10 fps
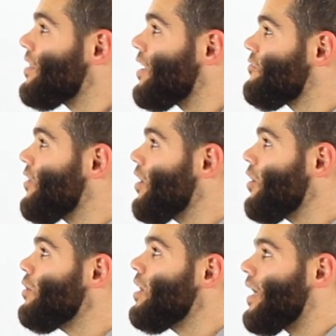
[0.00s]
They
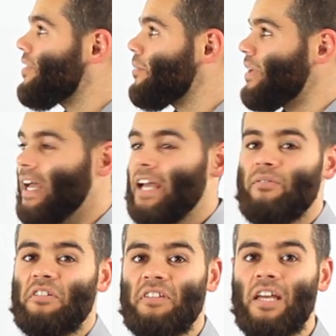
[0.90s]
follow and they
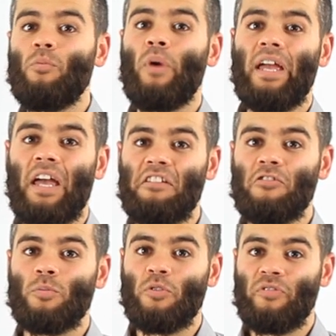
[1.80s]
behave the same way
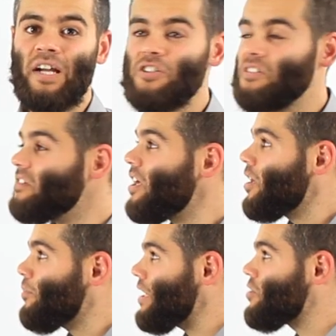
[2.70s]
as normal fractions.
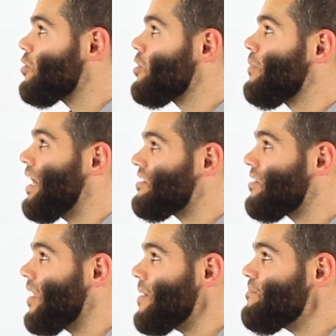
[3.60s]
Make sure you
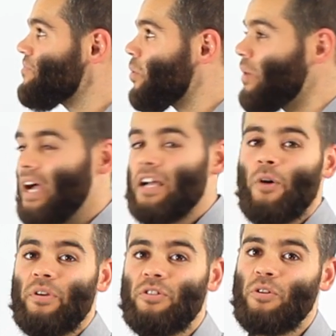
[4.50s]
master them. We are
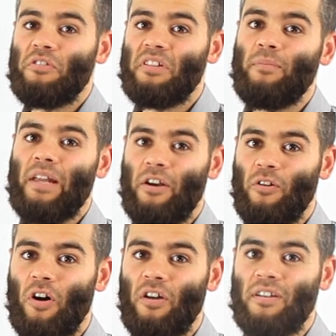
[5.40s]
going to use them
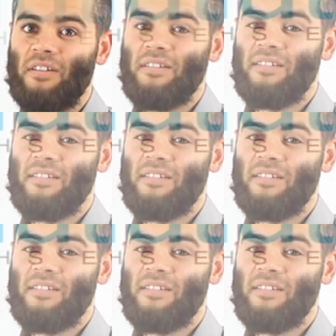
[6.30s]
later on.